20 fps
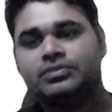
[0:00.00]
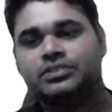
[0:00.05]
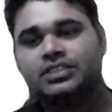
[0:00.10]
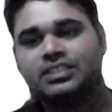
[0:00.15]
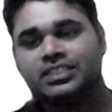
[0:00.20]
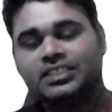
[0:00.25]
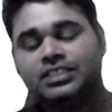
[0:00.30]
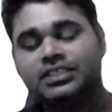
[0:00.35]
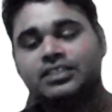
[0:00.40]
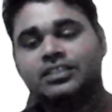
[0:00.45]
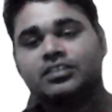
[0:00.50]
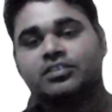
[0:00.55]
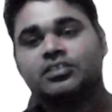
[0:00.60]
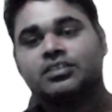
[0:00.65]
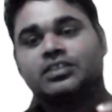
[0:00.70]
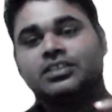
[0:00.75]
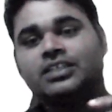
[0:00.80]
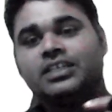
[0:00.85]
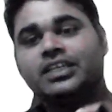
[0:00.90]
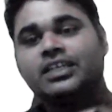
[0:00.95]
thin and the
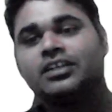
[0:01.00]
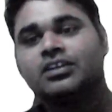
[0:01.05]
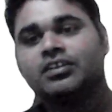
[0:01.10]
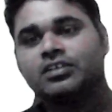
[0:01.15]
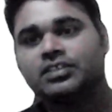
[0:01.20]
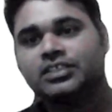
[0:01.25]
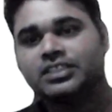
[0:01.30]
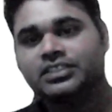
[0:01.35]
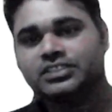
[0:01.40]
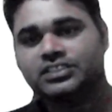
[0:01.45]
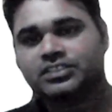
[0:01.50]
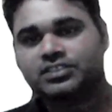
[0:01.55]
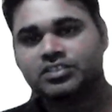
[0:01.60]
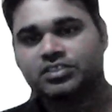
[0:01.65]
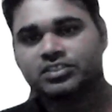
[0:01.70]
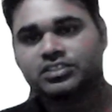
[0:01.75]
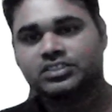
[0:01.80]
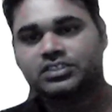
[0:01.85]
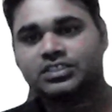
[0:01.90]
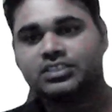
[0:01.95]
decondensed
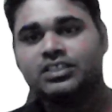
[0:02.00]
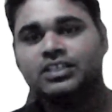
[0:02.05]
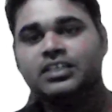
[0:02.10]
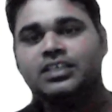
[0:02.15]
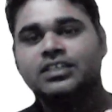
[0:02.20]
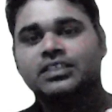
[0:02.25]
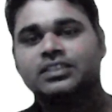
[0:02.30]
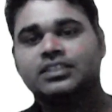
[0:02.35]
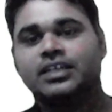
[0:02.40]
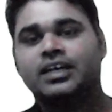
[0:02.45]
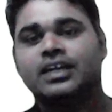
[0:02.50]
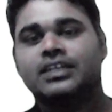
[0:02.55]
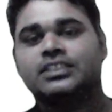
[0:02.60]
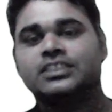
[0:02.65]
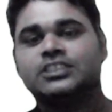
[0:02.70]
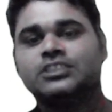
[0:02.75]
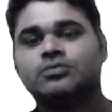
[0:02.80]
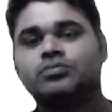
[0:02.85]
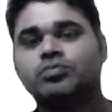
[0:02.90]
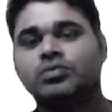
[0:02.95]
structure that
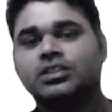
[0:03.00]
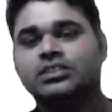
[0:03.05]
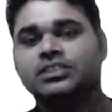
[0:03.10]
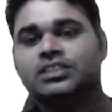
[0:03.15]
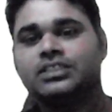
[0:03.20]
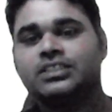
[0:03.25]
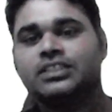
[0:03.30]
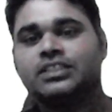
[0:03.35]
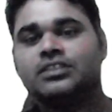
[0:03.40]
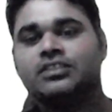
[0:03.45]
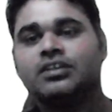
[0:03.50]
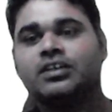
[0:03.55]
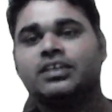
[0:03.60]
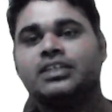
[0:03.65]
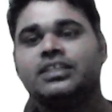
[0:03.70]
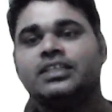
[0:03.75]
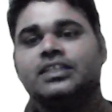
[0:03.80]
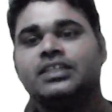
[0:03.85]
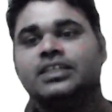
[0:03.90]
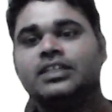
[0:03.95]
is present in the
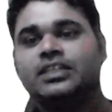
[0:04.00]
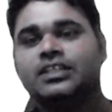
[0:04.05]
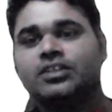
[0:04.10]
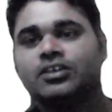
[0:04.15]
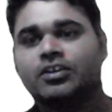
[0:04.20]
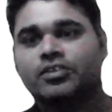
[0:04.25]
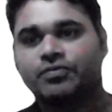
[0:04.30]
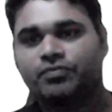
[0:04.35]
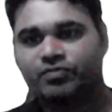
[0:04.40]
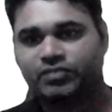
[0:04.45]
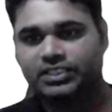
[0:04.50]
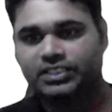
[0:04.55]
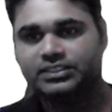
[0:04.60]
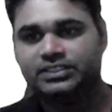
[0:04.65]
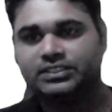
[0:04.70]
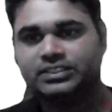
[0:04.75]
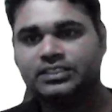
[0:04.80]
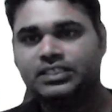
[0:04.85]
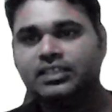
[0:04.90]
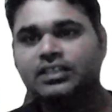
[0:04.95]
interphase.